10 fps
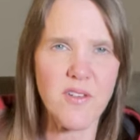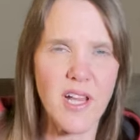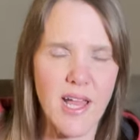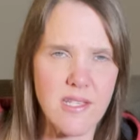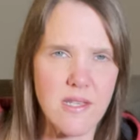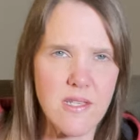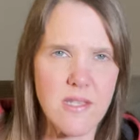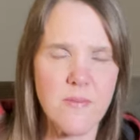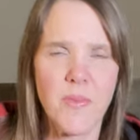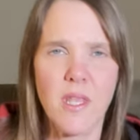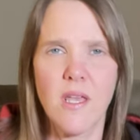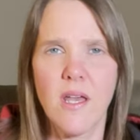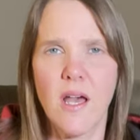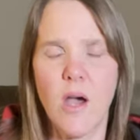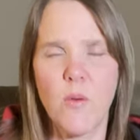classes.
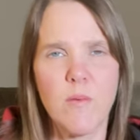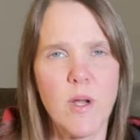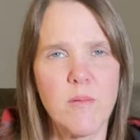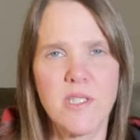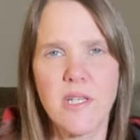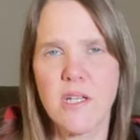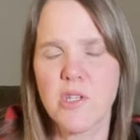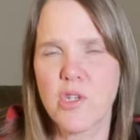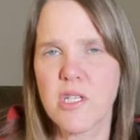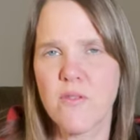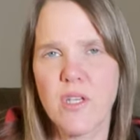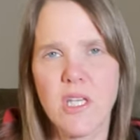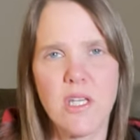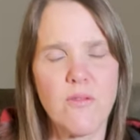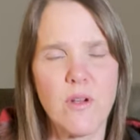Uh, we were able to get a
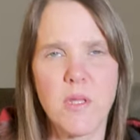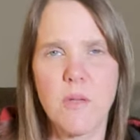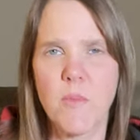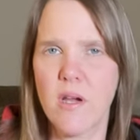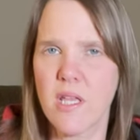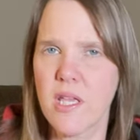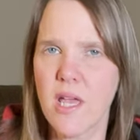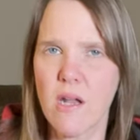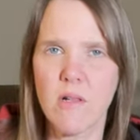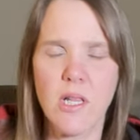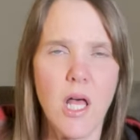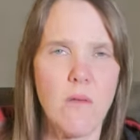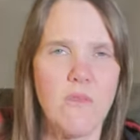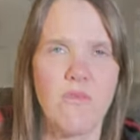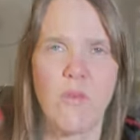certificate from the American Kennel
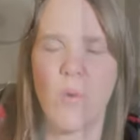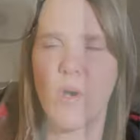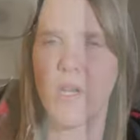Club for